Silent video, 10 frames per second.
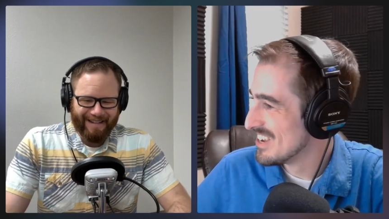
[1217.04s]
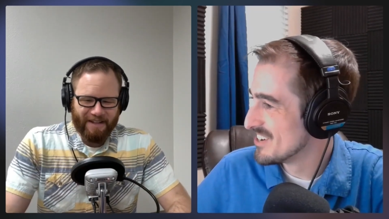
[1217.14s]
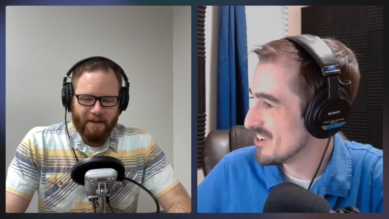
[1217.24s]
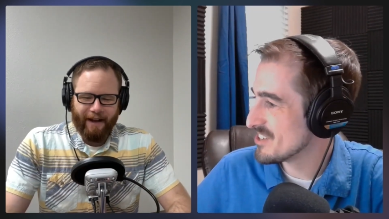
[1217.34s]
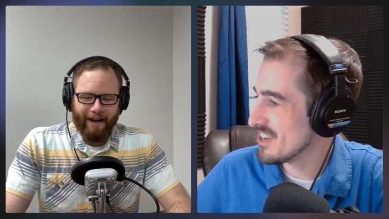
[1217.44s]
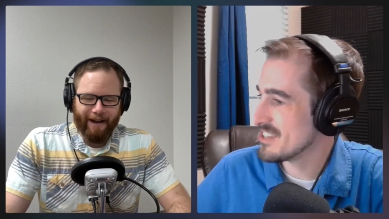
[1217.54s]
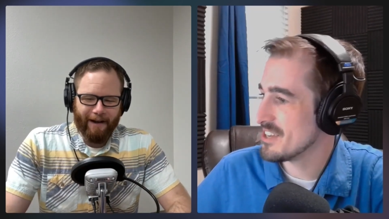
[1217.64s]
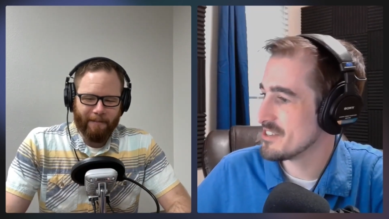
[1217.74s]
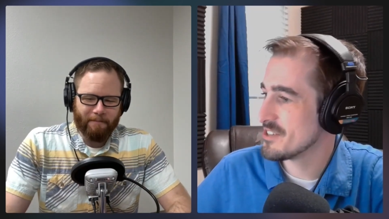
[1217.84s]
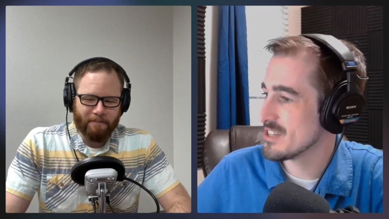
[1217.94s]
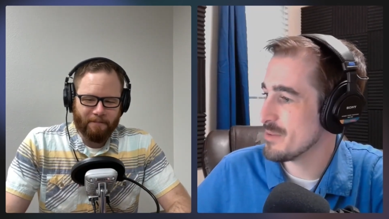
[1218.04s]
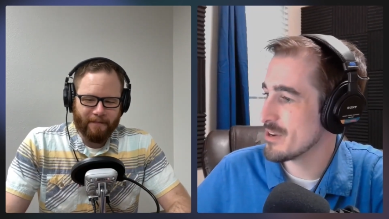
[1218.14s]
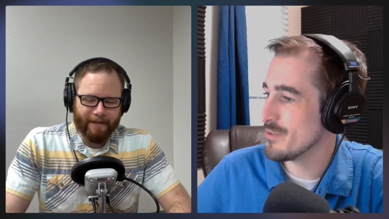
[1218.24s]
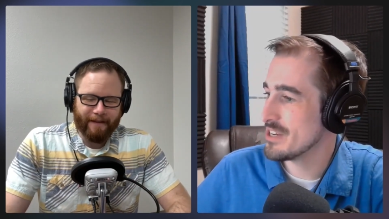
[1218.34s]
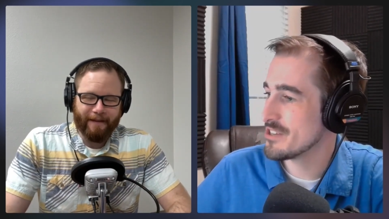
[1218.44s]
Speaker 1: no, it's, uh, um, it's
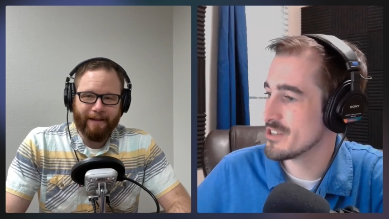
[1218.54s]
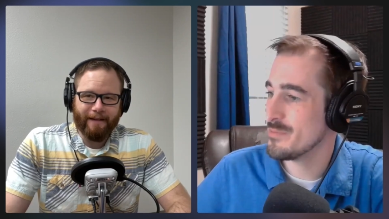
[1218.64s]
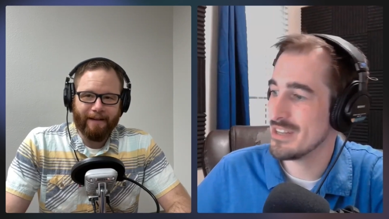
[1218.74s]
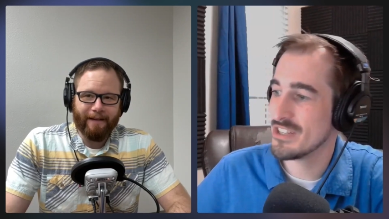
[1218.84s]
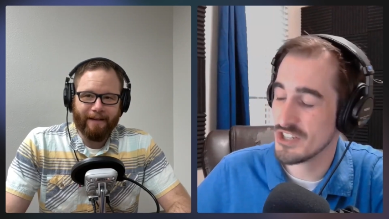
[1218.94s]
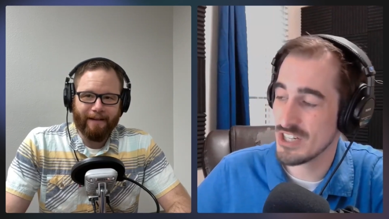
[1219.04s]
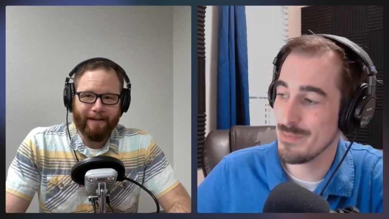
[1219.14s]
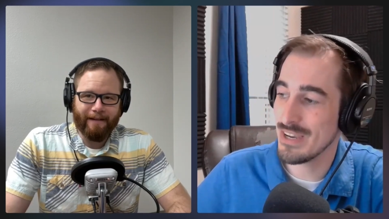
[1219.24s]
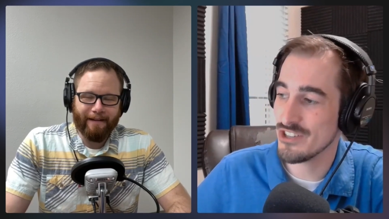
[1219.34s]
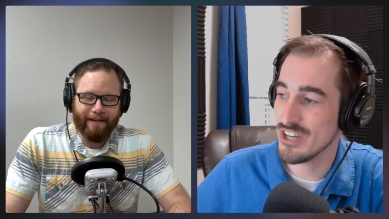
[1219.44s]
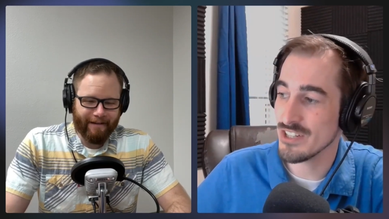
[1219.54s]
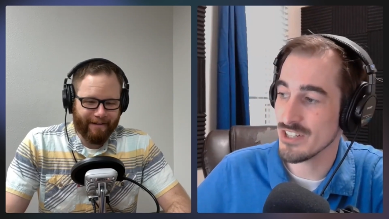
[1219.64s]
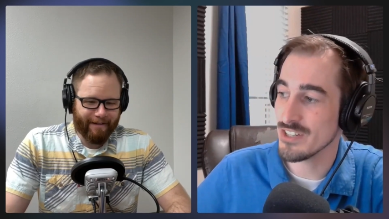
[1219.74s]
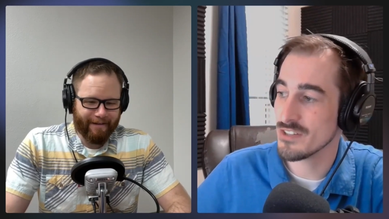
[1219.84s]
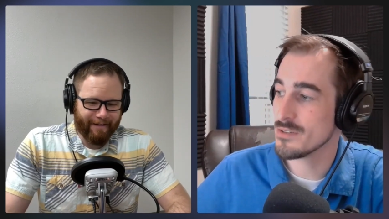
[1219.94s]
systemic racism and systemic
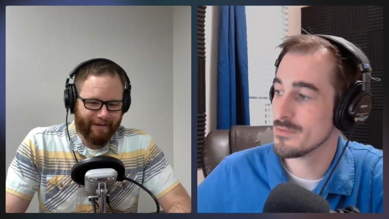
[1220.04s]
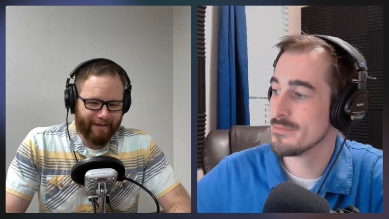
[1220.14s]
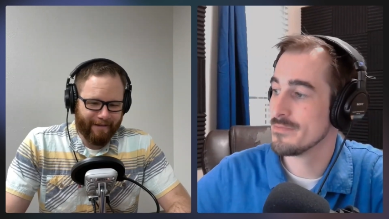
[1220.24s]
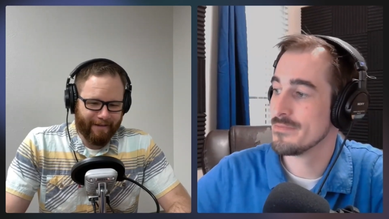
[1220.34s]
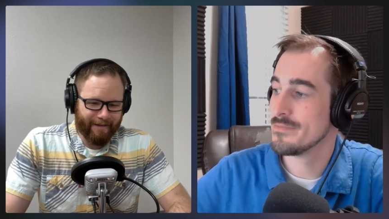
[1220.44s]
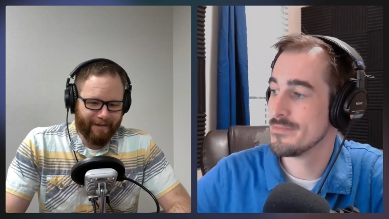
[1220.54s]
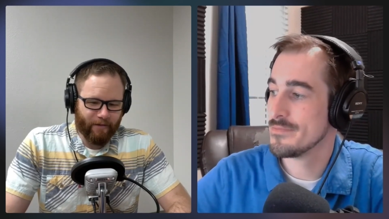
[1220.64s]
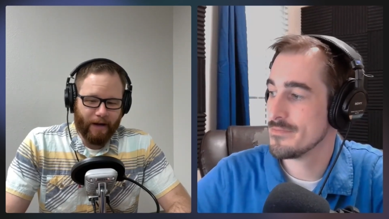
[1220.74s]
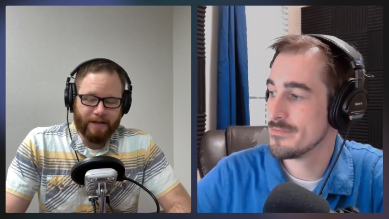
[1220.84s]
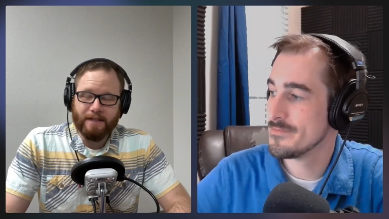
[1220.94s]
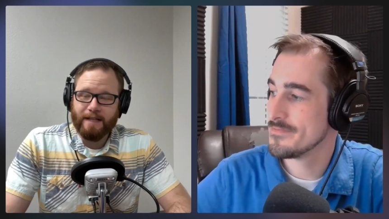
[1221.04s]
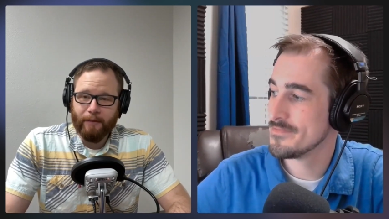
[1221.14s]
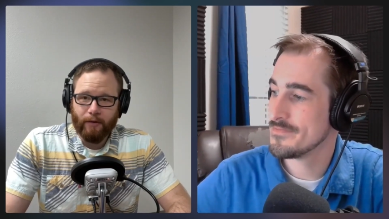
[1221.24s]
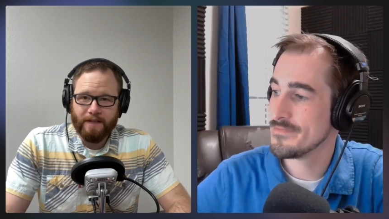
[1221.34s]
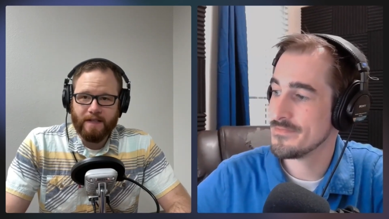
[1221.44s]
injustice.
Speaker 2: Right.
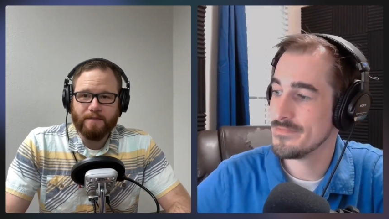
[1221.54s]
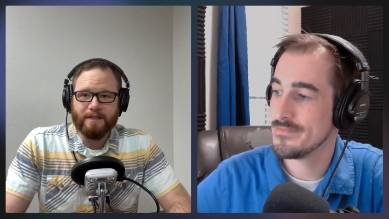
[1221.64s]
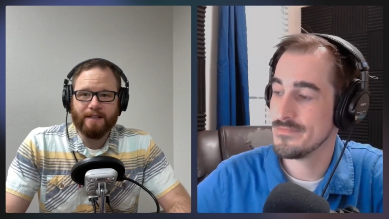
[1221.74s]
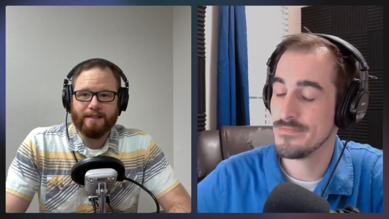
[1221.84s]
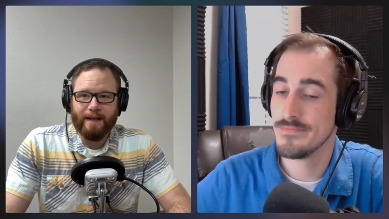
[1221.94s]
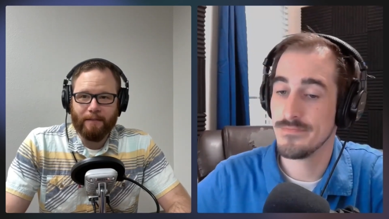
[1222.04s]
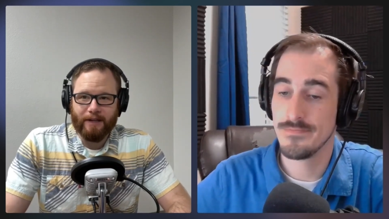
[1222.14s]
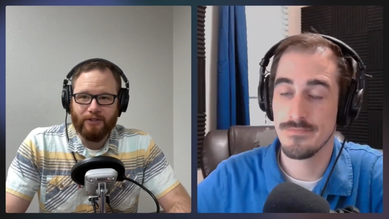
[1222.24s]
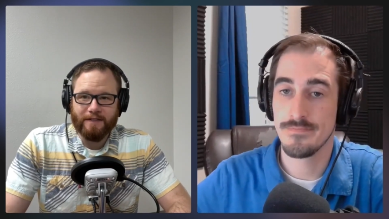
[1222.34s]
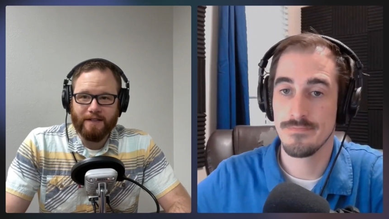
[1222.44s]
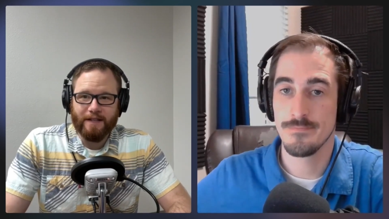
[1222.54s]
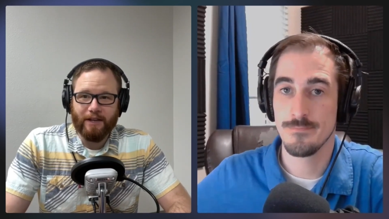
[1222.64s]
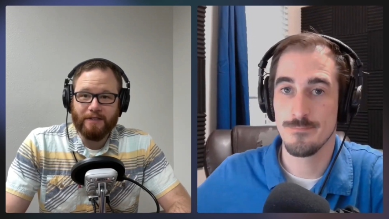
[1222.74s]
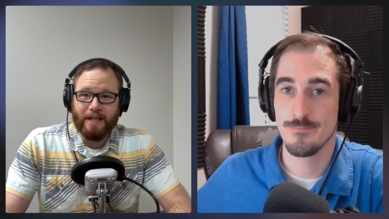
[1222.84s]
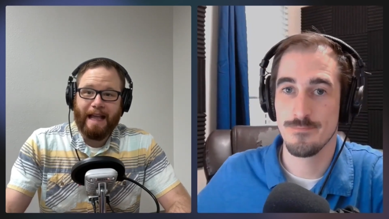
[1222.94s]
Systemic racism and systemic injustice. He
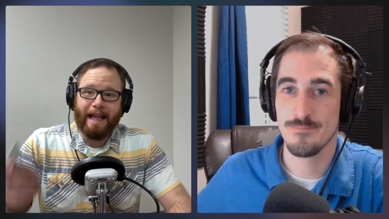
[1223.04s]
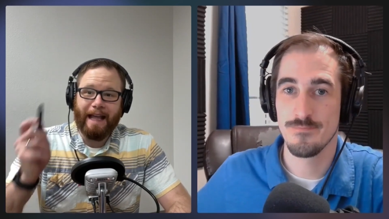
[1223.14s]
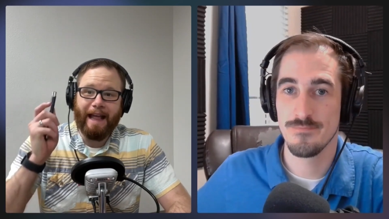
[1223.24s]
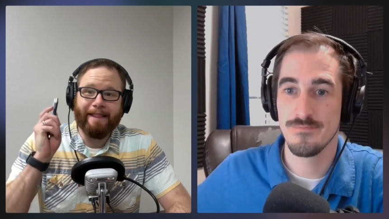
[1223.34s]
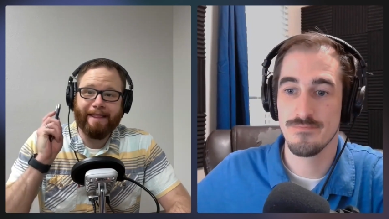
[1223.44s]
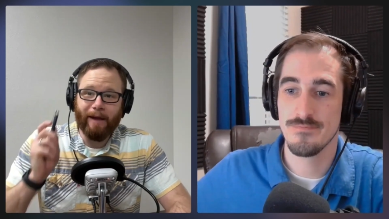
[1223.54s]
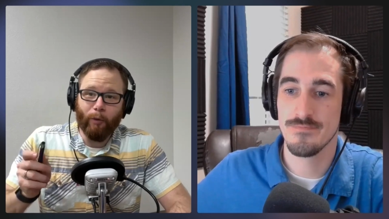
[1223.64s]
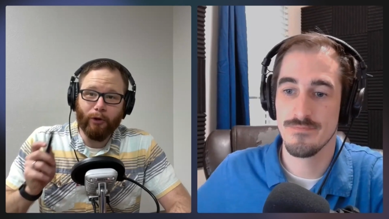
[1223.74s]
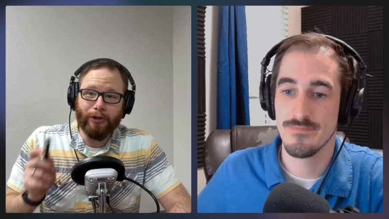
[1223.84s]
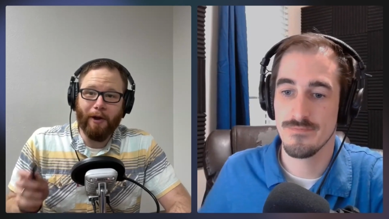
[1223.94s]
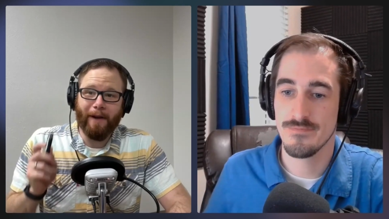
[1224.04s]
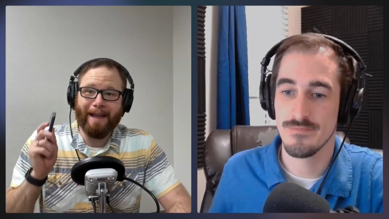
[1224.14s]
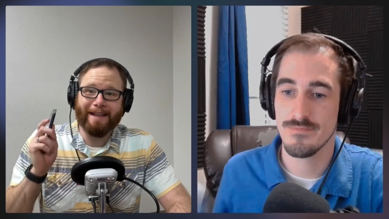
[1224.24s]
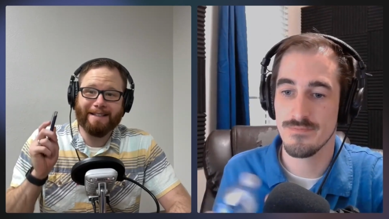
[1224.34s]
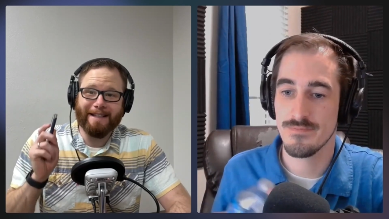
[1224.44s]
goes, and they will know
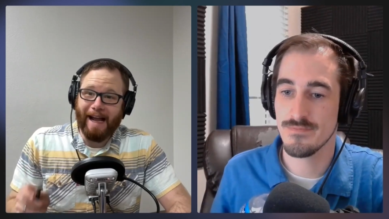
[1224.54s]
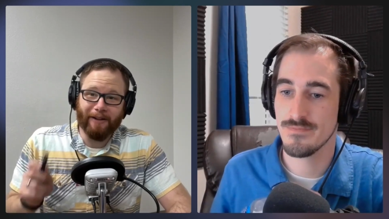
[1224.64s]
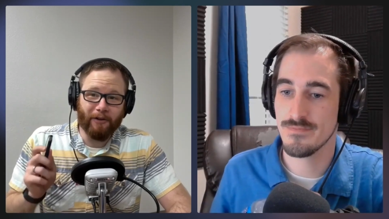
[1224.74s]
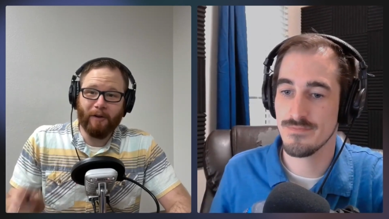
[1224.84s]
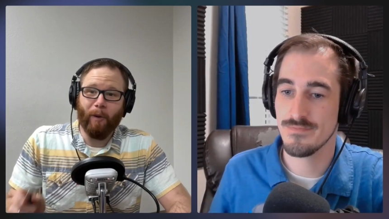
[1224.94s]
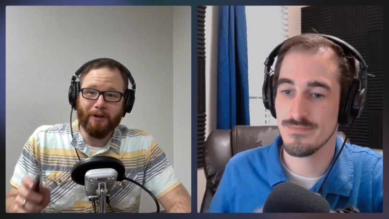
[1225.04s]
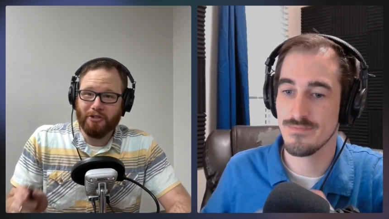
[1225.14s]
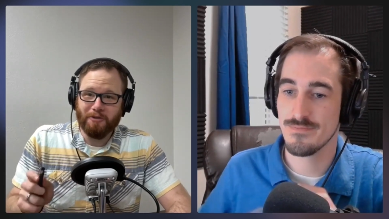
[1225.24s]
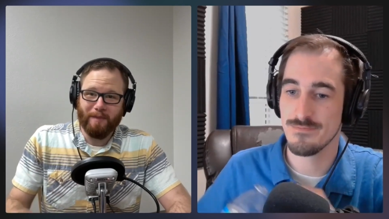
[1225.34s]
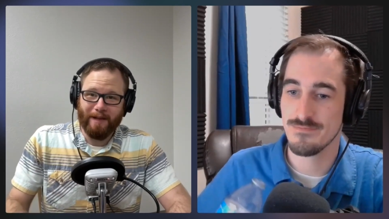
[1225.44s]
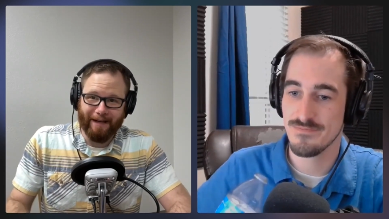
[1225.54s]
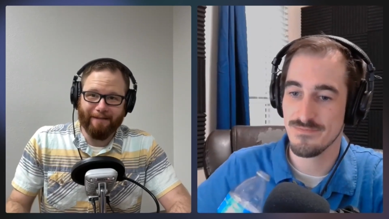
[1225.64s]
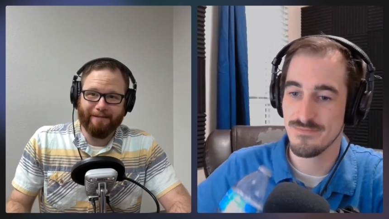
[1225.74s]
exactly what you mean.